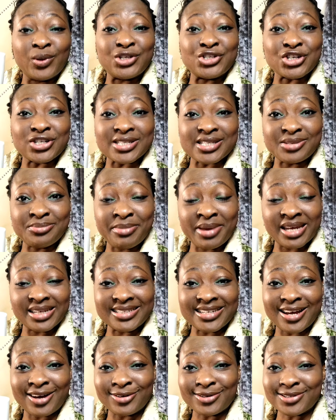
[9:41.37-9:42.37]
we just
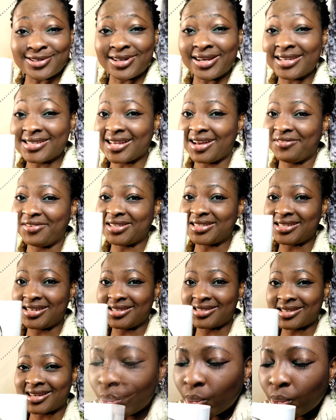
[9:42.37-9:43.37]
made now. So let's have a
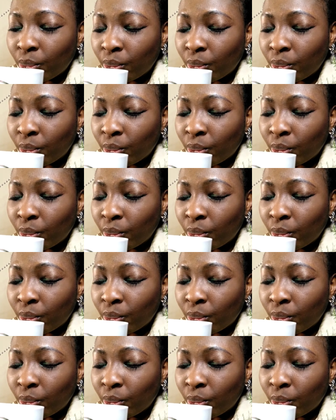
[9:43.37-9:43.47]
taste.